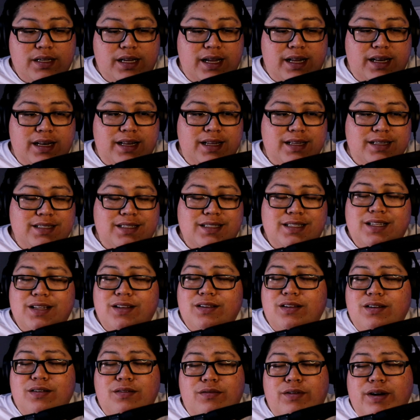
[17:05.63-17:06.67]
and it's
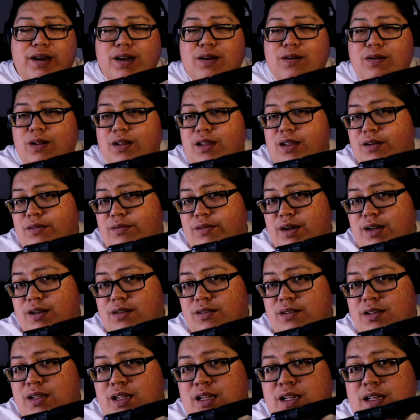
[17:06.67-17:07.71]
still a great quality
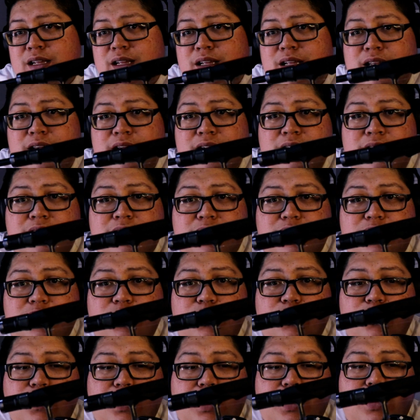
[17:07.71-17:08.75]
reel.
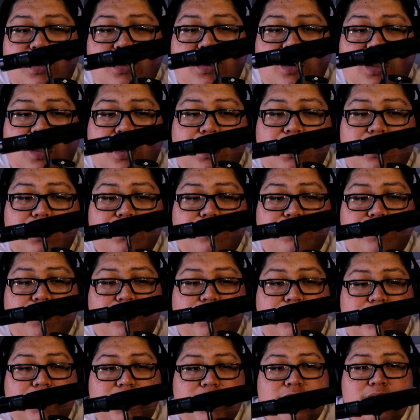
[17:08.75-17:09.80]
You are not going to
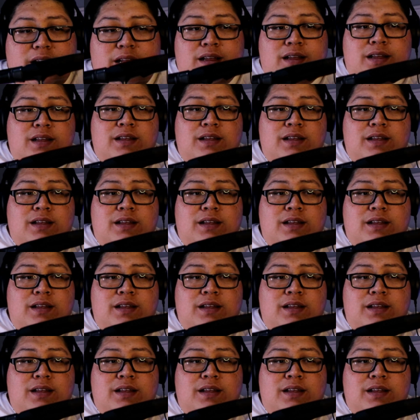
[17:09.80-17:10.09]
regret it,